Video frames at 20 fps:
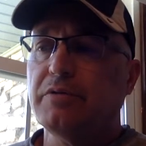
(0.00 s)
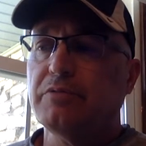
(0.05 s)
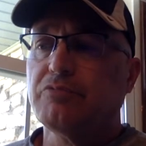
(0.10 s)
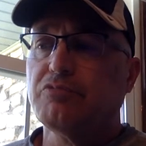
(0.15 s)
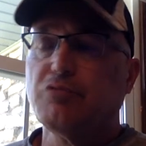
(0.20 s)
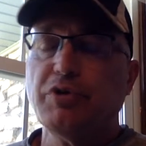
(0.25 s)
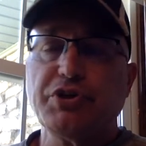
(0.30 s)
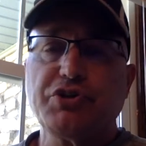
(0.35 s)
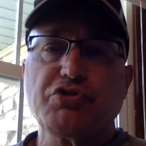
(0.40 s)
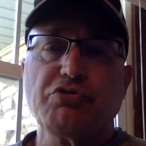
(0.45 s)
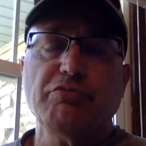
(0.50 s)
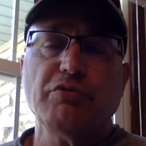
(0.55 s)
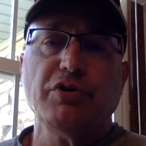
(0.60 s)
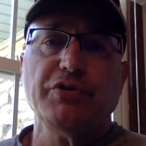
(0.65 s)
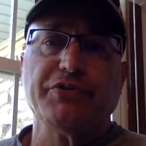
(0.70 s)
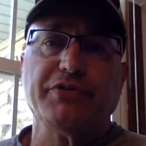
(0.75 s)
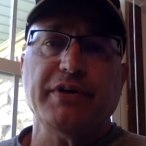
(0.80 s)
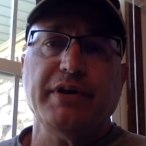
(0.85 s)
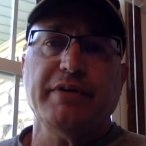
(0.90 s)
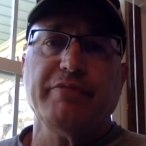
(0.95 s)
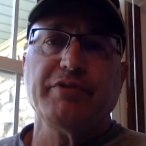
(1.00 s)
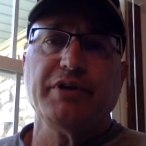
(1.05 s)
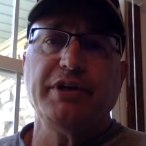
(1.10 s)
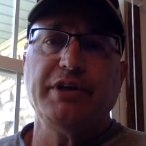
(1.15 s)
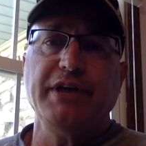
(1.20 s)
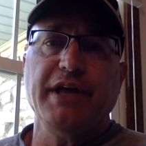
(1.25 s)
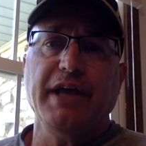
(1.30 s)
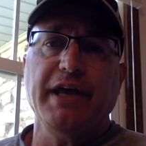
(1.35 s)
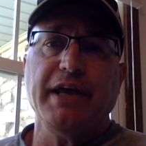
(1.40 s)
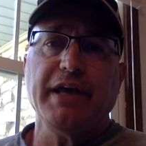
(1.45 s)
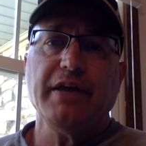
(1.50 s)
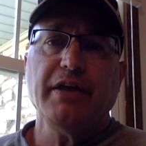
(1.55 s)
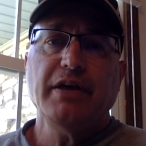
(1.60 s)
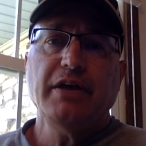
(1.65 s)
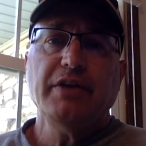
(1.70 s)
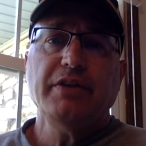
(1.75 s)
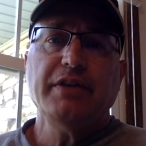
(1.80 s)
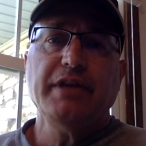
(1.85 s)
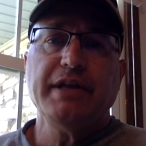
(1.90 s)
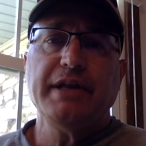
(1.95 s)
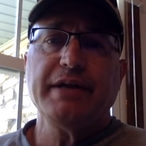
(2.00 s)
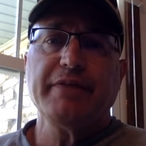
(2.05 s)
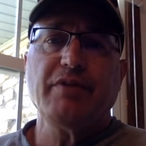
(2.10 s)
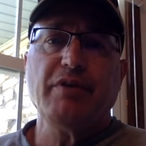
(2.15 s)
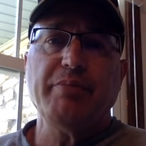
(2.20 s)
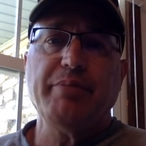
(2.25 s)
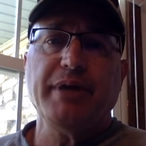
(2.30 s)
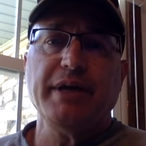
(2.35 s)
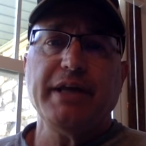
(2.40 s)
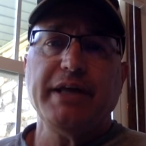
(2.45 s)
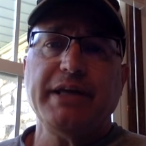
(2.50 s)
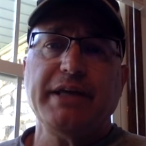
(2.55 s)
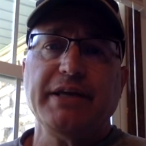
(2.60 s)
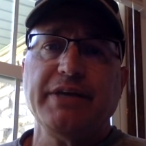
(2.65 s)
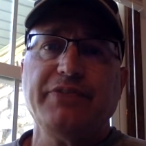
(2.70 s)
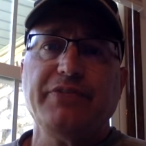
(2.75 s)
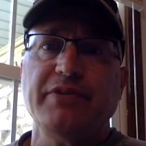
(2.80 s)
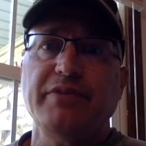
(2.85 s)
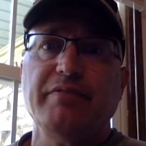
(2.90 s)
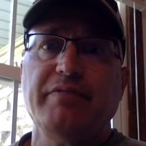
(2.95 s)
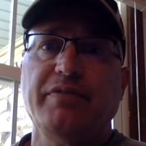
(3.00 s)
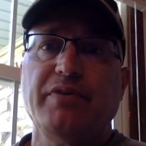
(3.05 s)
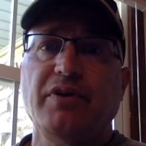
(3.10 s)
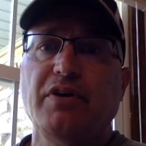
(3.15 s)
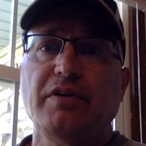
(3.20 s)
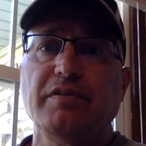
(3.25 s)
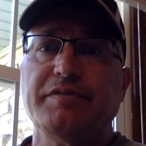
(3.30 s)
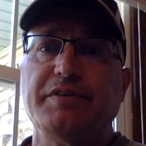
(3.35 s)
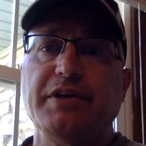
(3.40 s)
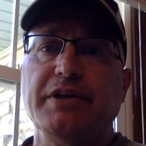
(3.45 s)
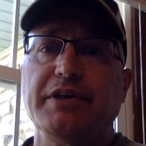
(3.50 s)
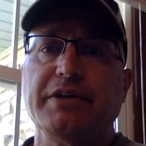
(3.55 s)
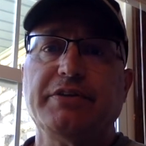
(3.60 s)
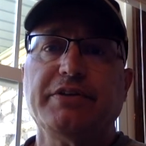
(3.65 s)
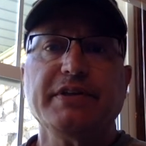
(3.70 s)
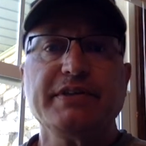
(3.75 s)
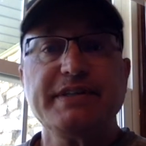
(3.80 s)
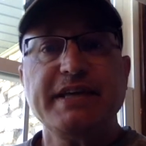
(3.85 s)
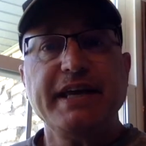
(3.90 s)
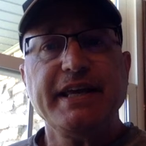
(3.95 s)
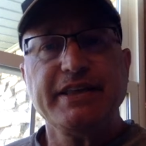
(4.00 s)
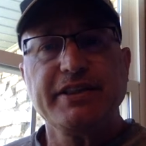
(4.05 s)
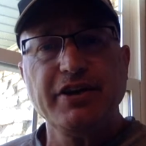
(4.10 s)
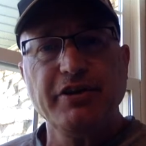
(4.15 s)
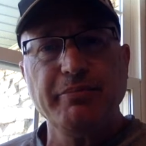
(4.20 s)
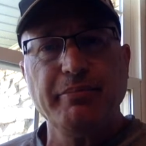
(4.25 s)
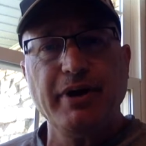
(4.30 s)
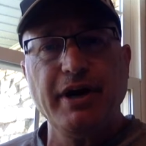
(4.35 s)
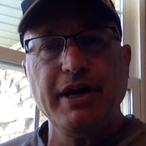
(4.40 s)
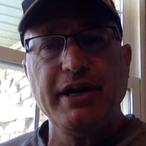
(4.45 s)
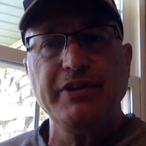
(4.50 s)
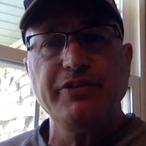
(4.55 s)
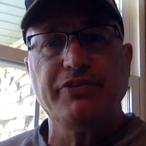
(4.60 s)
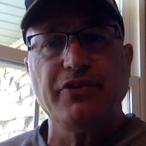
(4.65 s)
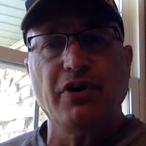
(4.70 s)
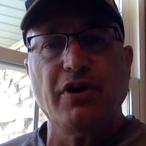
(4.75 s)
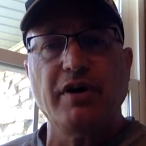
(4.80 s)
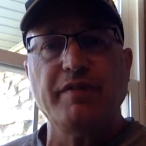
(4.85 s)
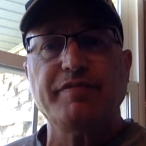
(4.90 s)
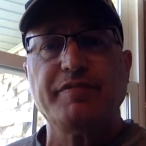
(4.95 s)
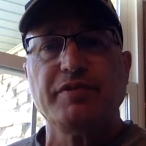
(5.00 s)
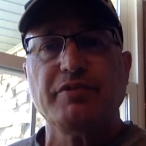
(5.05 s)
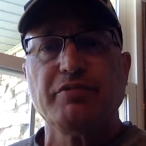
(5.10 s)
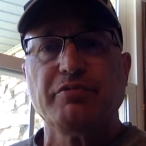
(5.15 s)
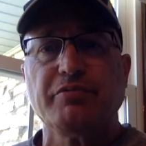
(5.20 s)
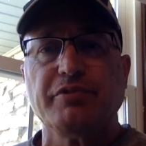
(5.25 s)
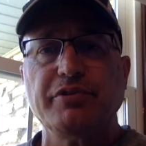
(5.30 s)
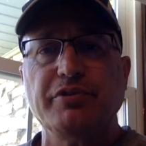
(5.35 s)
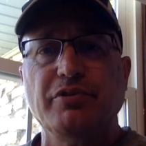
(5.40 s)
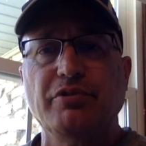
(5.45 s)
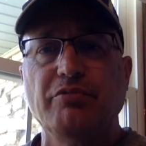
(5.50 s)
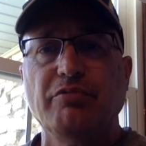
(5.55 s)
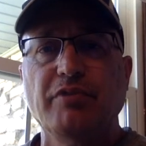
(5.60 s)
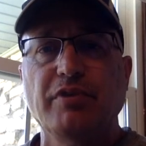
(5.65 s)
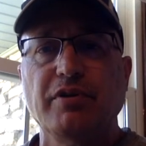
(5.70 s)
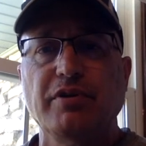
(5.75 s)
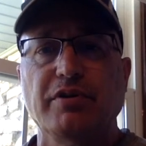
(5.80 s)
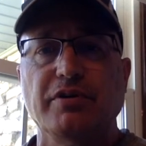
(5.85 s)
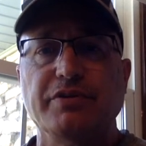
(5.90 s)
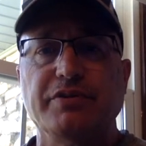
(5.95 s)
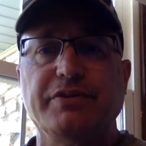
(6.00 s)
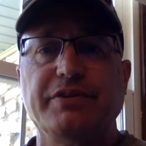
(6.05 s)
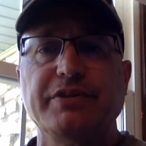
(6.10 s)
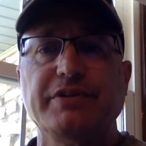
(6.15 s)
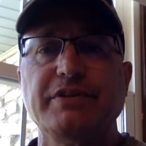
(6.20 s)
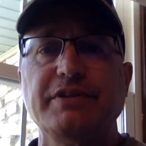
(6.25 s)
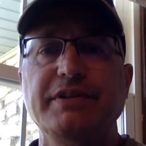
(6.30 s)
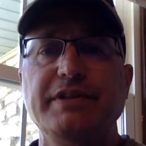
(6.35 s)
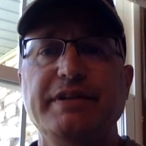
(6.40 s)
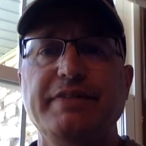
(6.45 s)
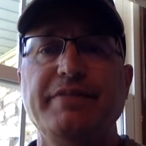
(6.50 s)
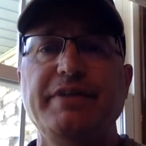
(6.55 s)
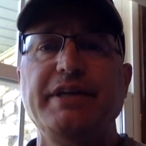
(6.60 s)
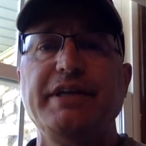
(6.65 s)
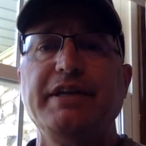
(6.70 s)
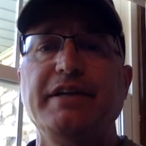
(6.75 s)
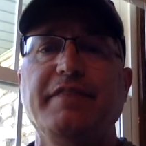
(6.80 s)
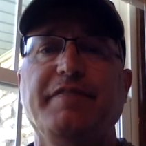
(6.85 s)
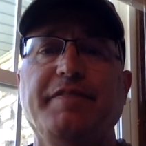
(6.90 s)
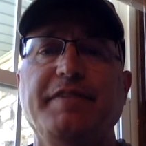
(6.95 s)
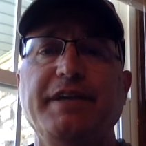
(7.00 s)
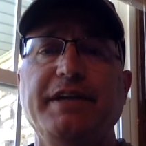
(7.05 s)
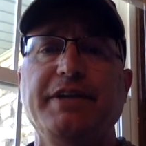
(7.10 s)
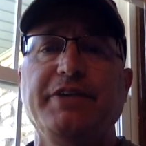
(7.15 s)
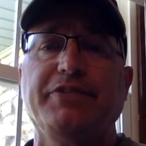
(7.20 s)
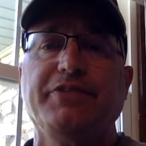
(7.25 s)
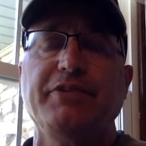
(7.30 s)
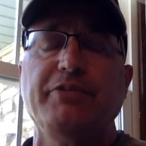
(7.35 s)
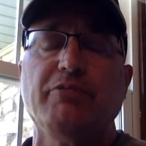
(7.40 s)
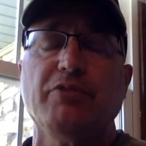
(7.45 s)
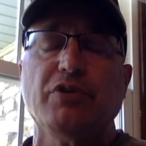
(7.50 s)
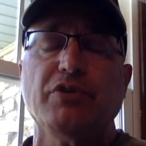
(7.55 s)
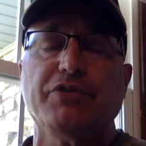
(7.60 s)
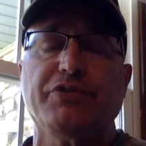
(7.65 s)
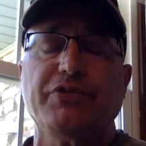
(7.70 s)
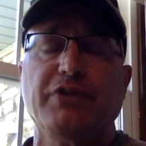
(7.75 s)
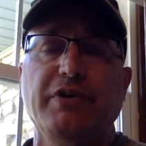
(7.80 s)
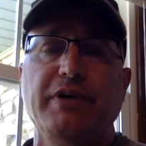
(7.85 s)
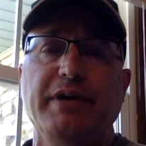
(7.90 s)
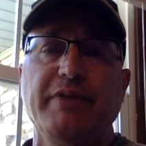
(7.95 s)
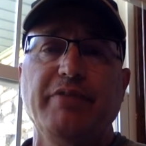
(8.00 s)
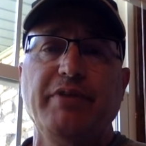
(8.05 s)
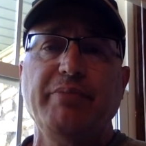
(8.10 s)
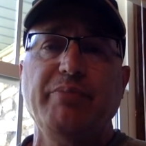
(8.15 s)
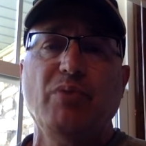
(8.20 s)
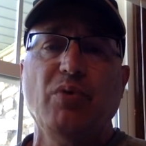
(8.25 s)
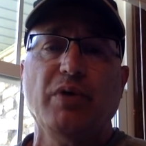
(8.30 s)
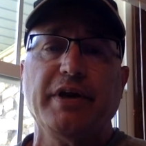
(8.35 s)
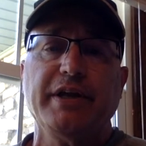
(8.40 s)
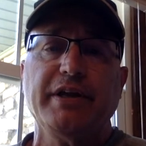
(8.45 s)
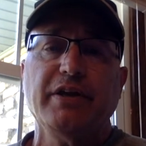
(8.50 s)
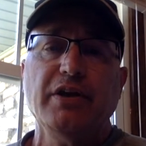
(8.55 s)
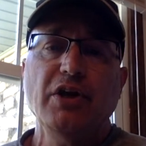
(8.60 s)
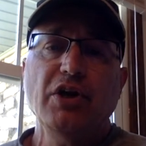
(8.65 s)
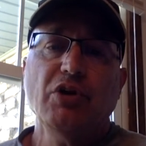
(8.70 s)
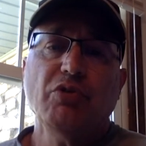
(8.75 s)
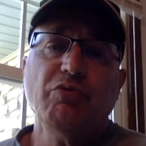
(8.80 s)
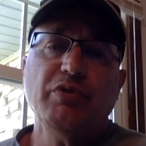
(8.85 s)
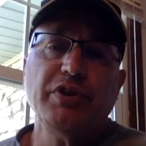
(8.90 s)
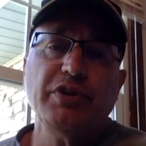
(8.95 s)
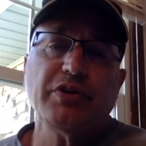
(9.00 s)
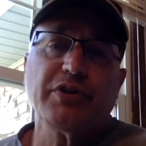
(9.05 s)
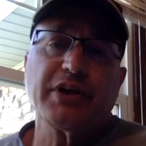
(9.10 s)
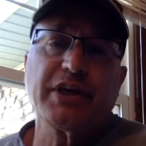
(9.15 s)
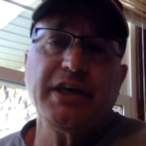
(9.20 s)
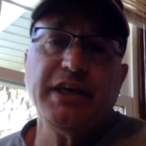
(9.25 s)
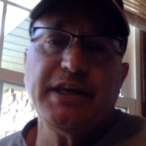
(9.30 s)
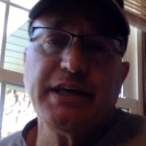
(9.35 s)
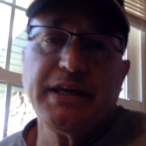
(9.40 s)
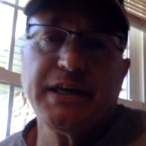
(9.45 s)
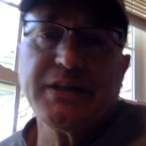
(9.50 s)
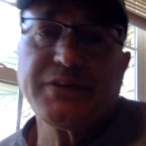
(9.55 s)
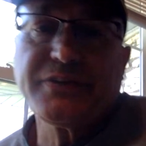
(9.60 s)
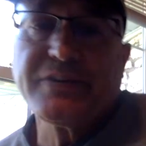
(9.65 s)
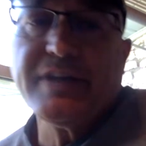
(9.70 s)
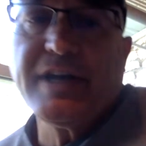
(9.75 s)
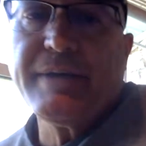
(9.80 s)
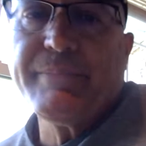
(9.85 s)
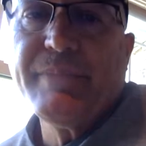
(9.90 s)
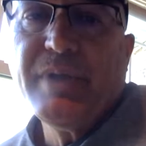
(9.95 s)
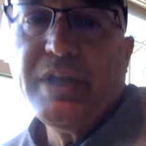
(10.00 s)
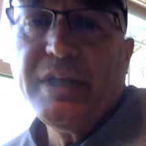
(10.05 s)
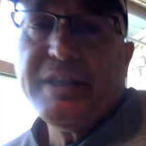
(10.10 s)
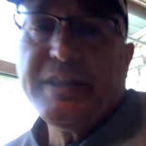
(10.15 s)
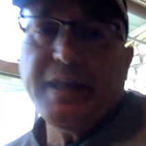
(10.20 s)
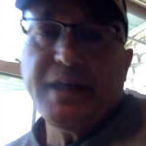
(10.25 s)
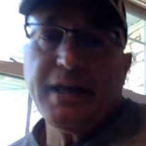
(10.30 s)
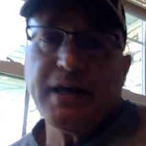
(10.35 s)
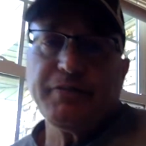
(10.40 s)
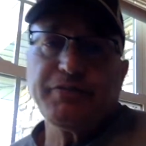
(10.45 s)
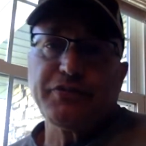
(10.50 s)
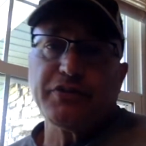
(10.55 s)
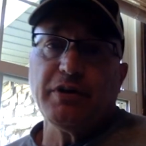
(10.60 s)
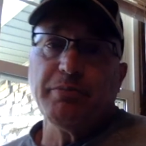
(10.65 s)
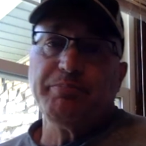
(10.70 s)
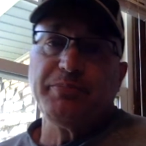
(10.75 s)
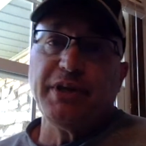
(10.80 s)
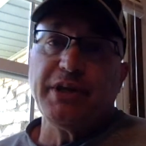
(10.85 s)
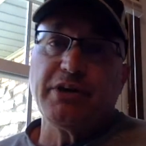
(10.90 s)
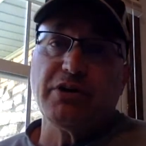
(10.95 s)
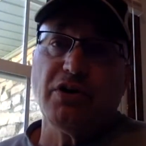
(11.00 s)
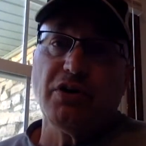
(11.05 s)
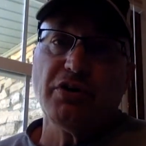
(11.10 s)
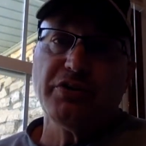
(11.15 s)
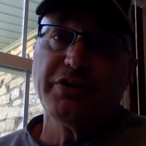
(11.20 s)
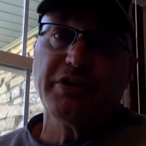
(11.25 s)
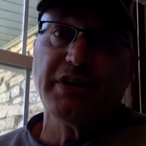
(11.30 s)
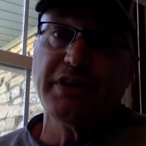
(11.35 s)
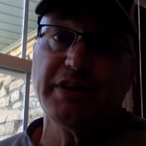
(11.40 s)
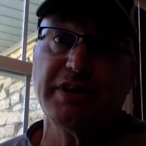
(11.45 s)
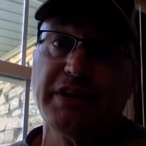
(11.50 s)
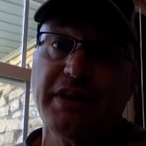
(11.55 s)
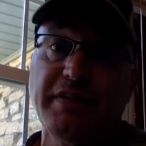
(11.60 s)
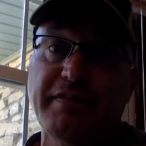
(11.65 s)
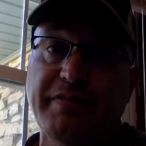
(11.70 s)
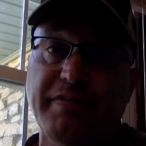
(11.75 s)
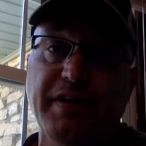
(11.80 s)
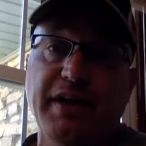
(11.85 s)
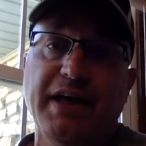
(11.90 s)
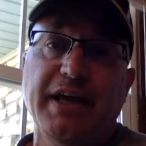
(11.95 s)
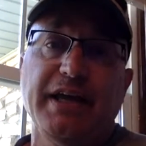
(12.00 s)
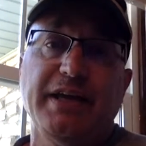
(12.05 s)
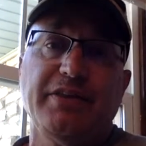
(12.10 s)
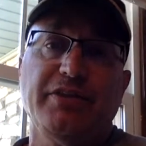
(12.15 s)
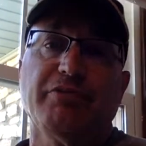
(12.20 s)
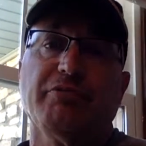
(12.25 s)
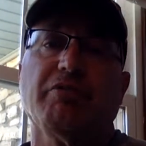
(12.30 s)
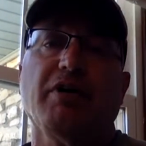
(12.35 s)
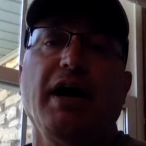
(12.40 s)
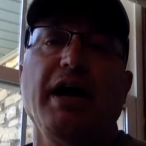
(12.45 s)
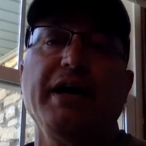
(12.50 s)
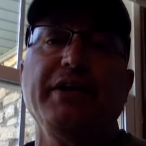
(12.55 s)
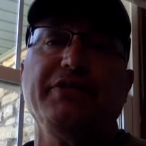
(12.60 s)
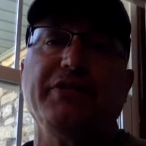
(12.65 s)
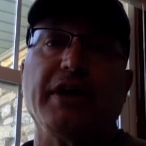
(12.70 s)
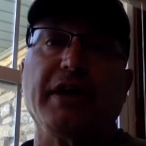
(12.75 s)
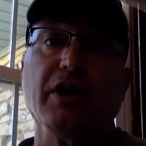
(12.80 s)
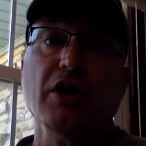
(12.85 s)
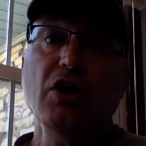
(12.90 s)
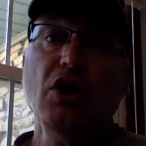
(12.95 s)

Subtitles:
rituals every day that everybody gets involved in to take their minds off the real world. They're living in a fantasy world. So every morning when the king gets up, they have something called the levee, the rising.